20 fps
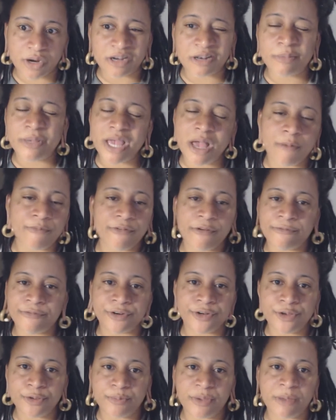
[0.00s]
It'll be helpful for
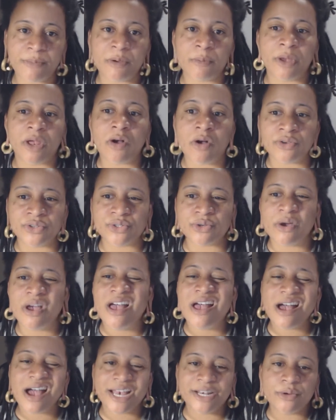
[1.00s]
new people, but also
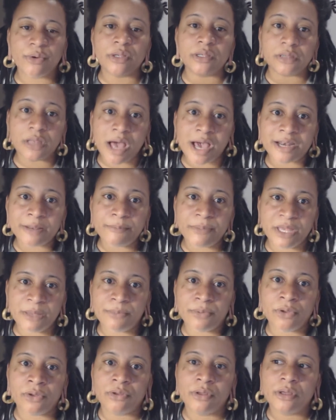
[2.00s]
I know a lot of
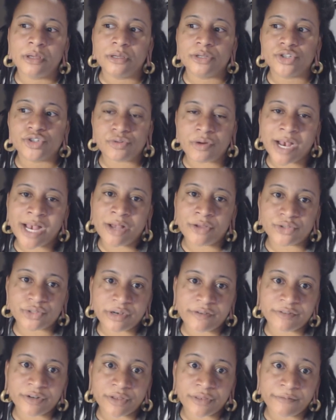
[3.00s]
people try out
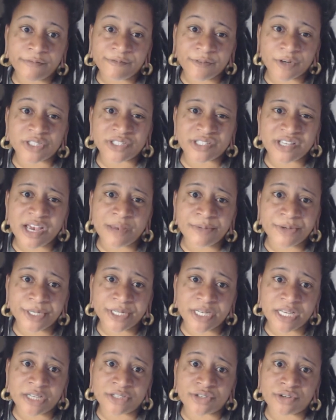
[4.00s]
Scrivener the first time during
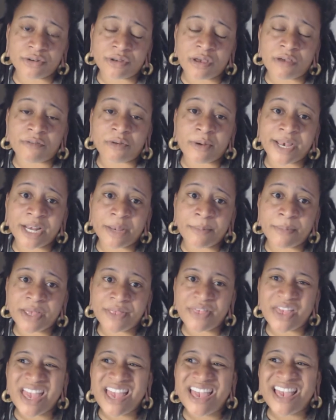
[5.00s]
National Novel Writing
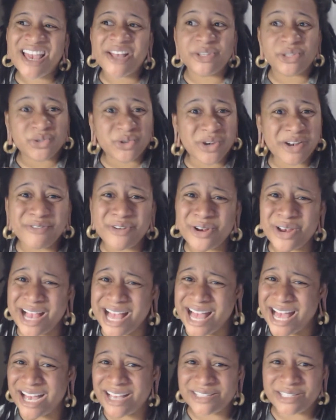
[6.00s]
Month, and Scrivener
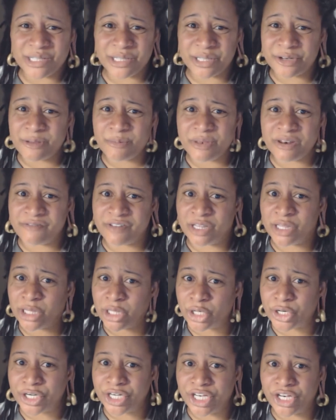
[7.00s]
has a little bit of a
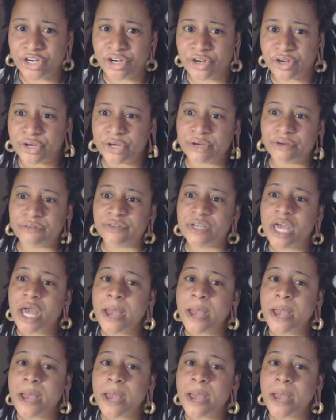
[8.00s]
learning curve,